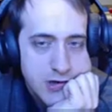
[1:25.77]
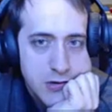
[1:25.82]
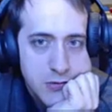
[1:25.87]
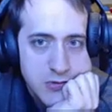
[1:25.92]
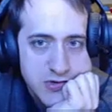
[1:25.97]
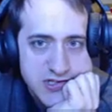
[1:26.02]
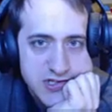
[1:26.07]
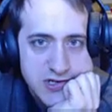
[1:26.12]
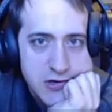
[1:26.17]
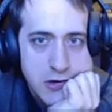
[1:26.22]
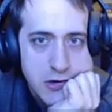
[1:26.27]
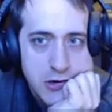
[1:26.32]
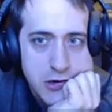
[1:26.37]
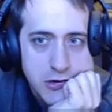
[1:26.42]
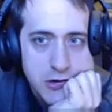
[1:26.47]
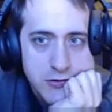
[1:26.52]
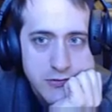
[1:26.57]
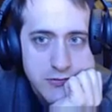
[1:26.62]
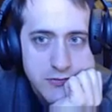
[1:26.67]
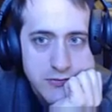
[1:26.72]
it was
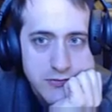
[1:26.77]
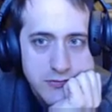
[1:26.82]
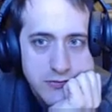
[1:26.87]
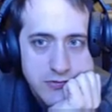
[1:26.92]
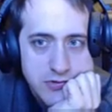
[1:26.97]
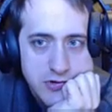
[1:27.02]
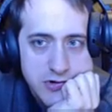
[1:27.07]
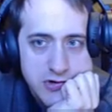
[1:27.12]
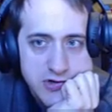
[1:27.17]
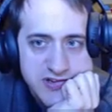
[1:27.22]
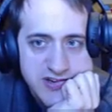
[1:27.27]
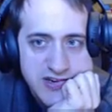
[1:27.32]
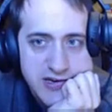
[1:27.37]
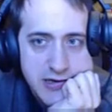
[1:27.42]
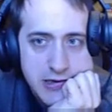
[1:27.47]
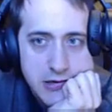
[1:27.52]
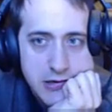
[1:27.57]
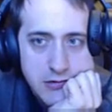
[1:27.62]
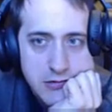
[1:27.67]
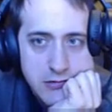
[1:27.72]
card
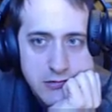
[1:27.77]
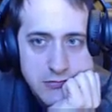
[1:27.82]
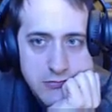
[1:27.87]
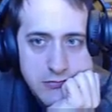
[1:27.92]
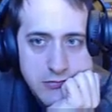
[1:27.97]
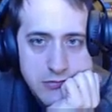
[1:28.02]
13.